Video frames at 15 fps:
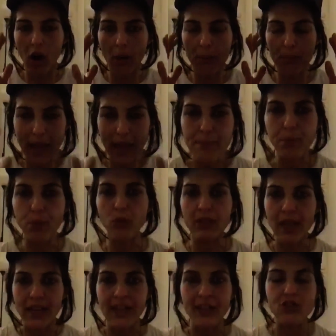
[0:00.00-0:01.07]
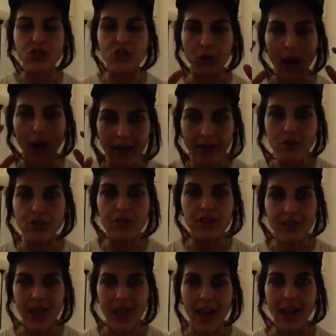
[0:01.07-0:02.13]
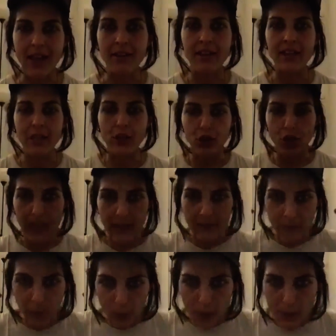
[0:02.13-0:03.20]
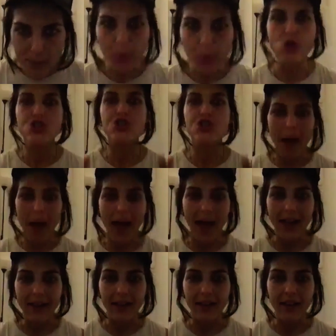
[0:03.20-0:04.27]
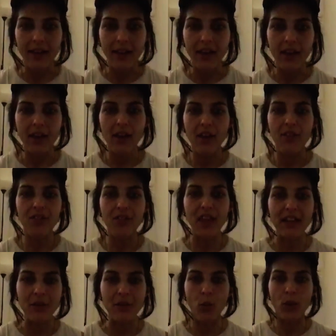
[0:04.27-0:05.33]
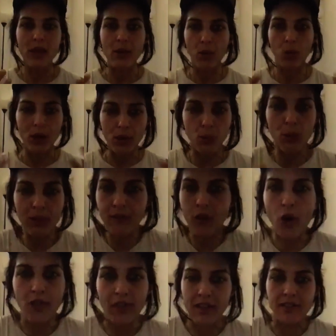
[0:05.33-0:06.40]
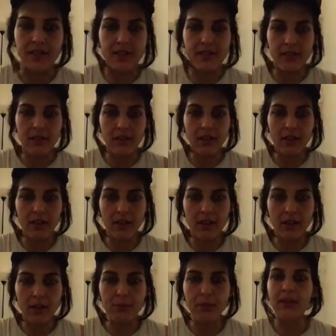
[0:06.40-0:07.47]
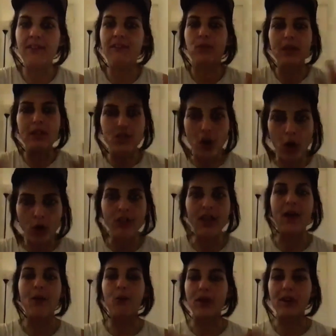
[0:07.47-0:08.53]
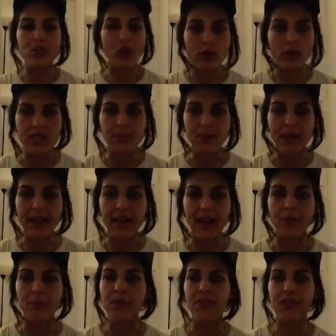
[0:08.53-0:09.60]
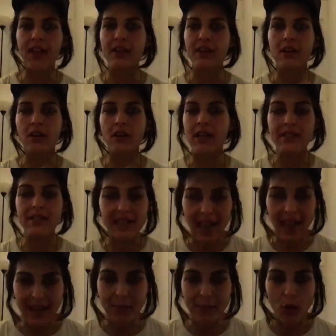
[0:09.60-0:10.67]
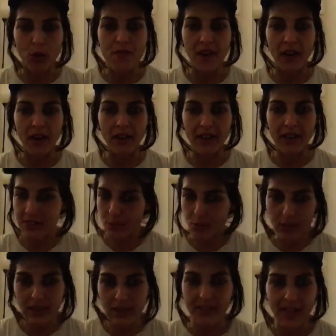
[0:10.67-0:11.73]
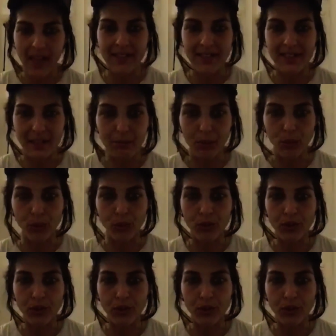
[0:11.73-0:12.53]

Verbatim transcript: people need to understand if we push back, then we, we, we've got this. But if we don't and we don't speak up, then it's game over. It's really that simple.